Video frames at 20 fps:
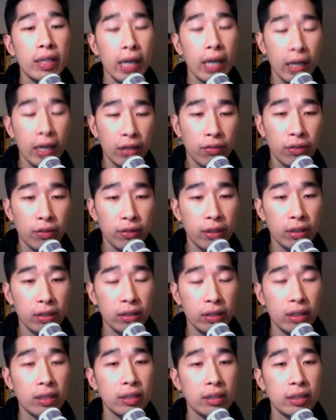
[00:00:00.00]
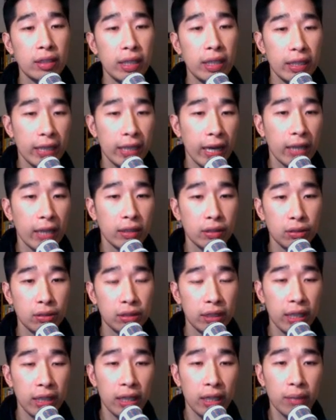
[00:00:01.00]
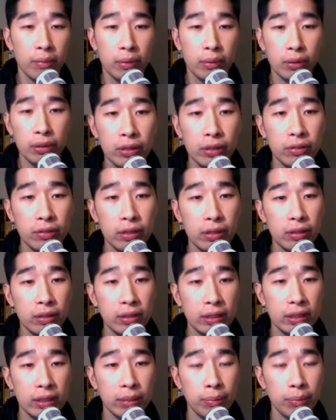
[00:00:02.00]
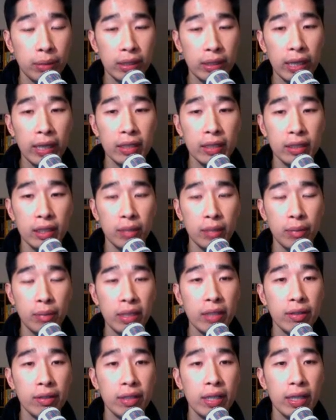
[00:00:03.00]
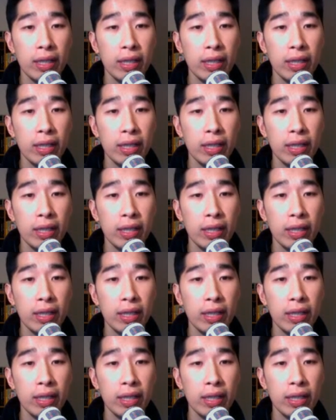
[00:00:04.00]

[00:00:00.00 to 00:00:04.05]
And if you've got those accounts all set up, all to do is just simply enter them in